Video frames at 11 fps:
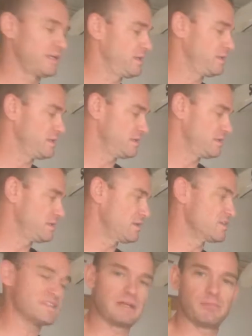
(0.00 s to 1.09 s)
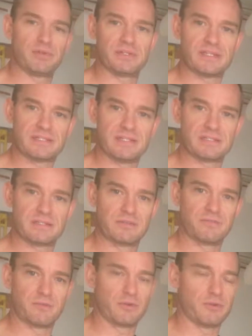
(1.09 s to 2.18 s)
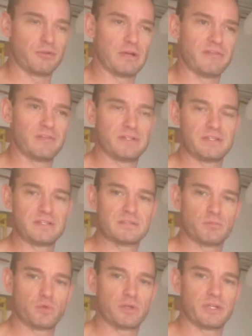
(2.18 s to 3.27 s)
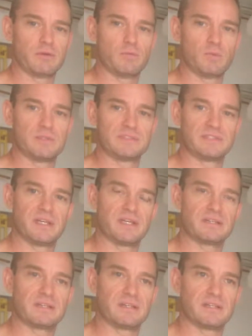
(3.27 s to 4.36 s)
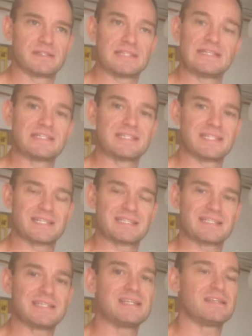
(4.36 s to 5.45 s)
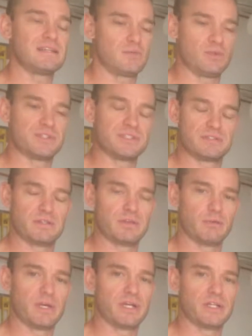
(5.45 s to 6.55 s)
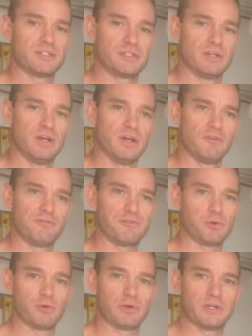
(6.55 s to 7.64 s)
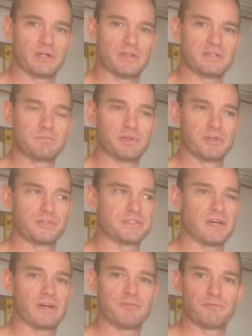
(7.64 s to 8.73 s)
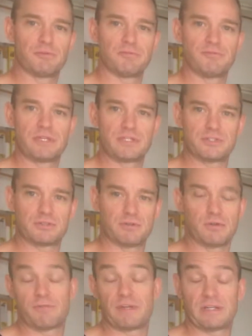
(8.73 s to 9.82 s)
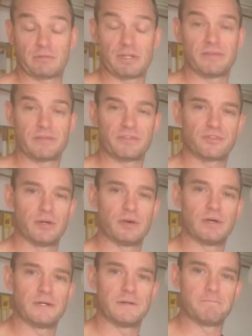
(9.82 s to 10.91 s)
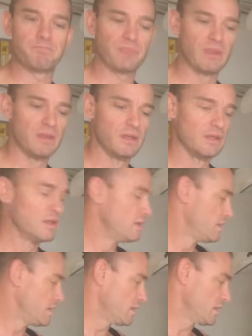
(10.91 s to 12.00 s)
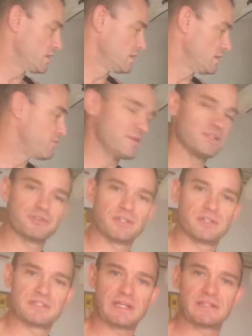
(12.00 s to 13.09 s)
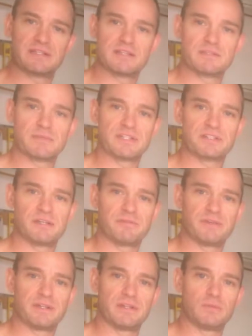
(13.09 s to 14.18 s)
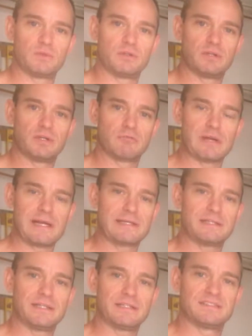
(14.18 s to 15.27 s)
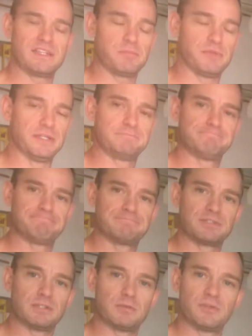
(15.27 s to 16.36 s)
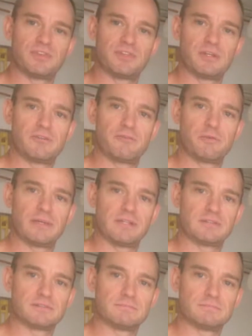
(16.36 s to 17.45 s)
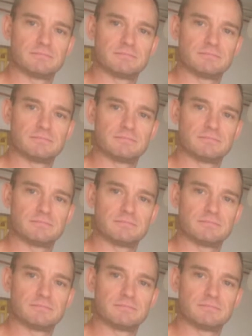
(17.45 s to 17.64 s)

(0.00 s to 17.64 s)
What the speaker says: And the sample that I tested for the gravity this morning was at 1016, which is in the range for this beer style for a finished or a final gravity. So I'm gonna finish sanitizing my stuff and then we'll rack it and sample it. So we'll see you in a few minutes.